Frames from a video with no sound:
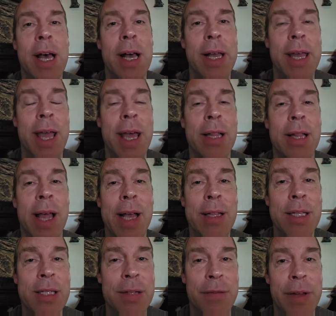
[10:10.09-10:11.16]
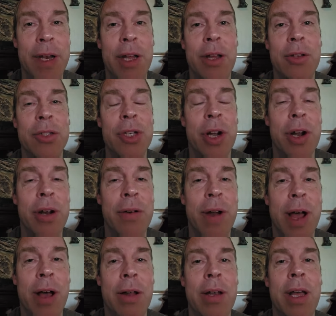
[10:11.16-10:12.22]
Again, like this video, share it
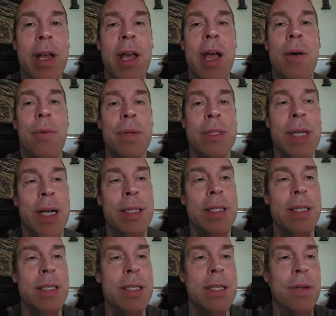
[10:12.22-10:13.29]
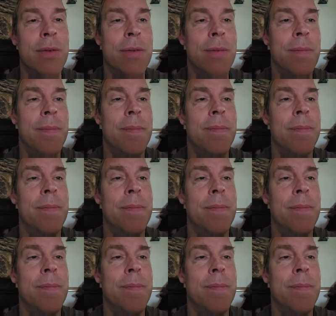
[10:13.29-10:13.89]
around, and we'll talk to you soon.